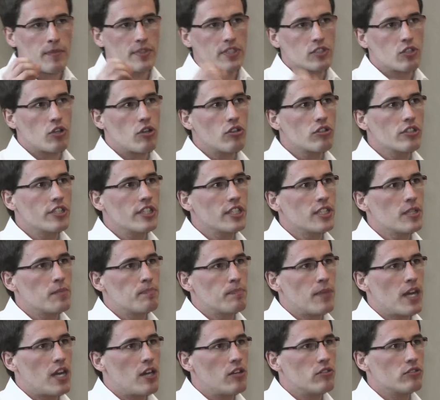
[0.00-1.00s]
talking
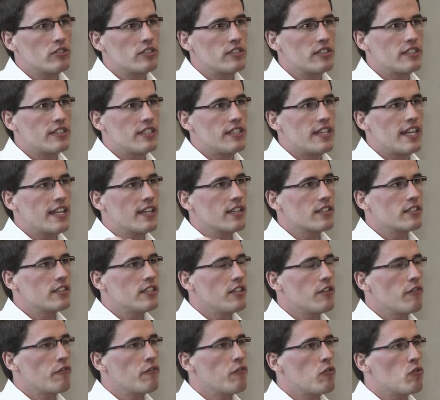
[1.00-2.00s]
about the
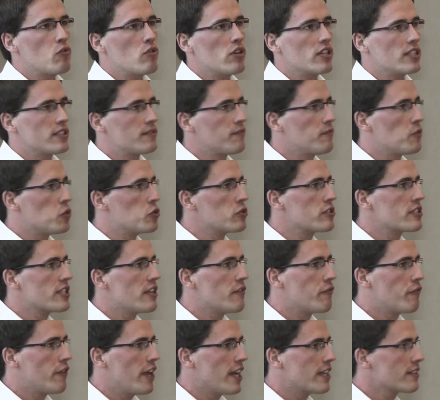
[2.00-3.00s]
negative or adverse
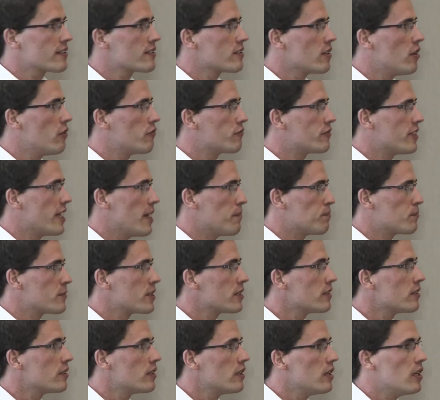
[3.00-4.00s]
effects of
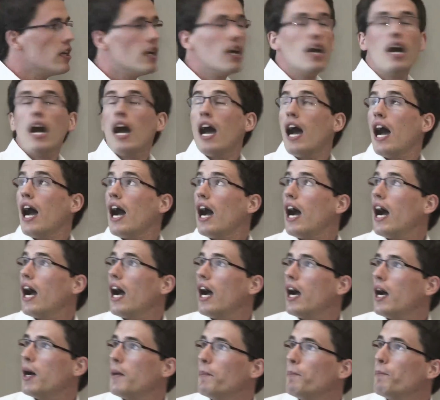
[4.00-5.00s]
debt.
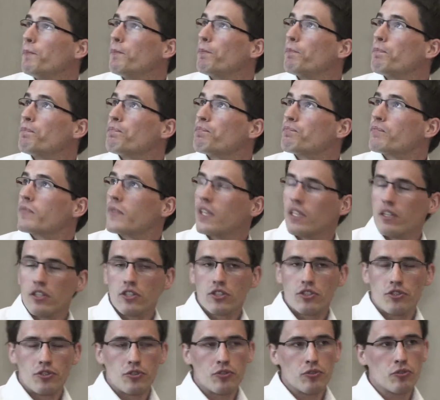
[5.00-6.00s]

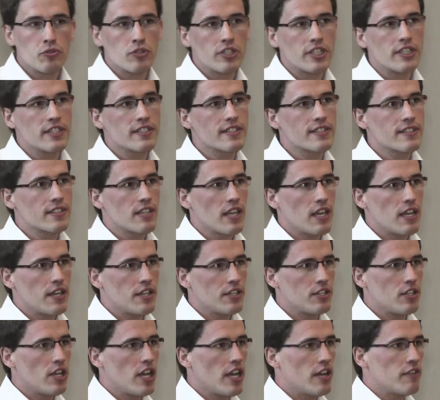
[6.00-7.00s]
To do this,
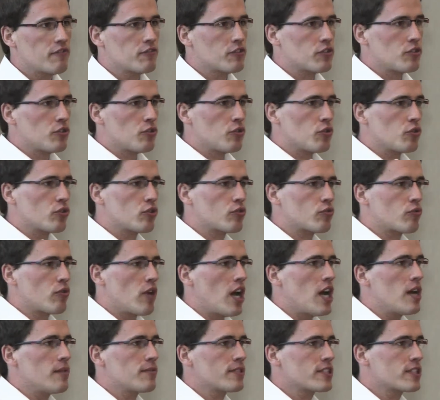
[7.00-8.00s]
you have to
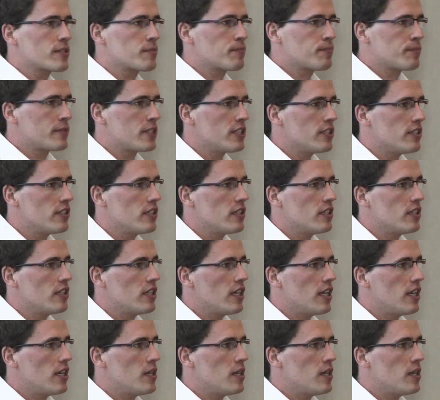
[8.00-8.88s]
grasp the